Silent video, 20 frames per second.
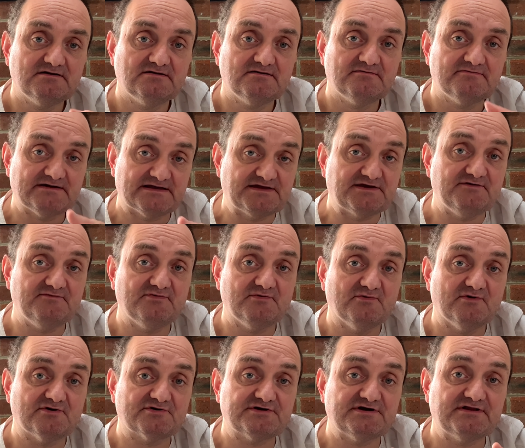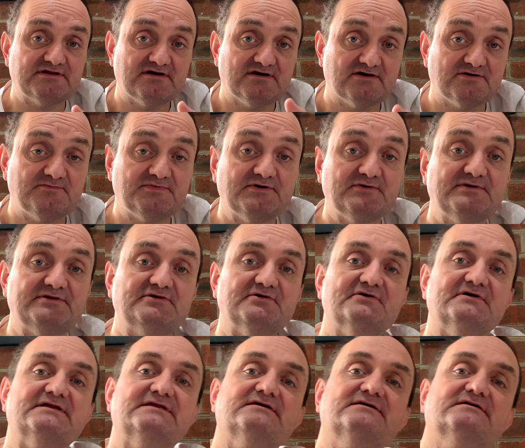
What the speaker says: Thank you for watching. Hope you enjoyed.